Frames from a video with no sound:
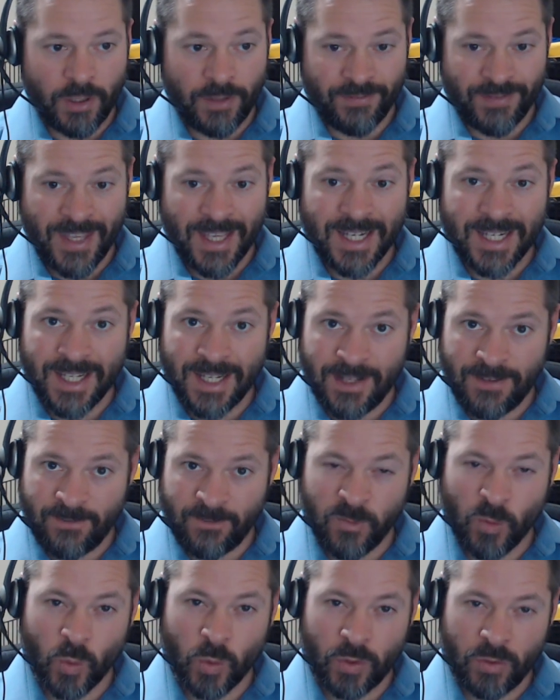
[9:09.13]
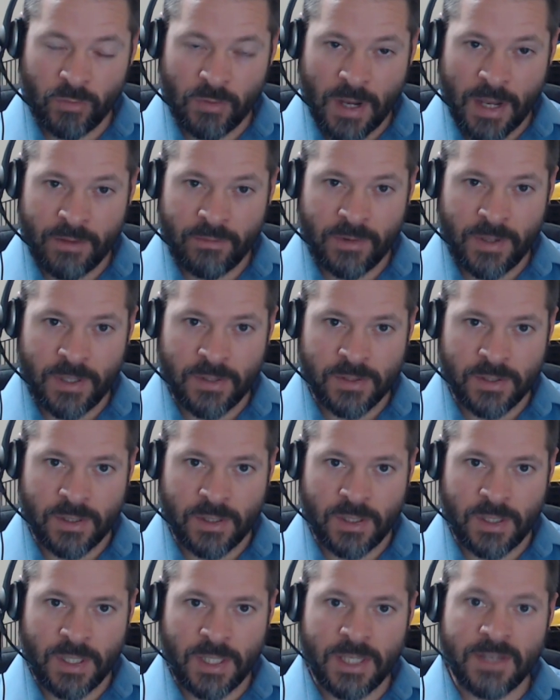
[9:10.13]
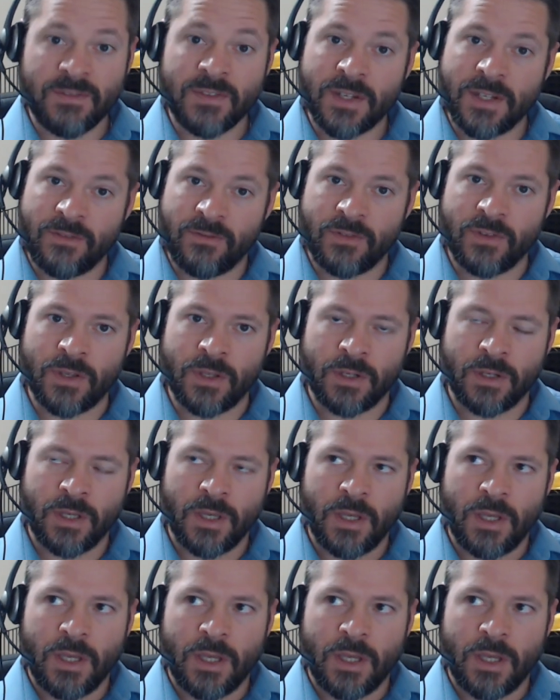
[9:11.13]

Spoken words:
if they did it for the right reason, even if it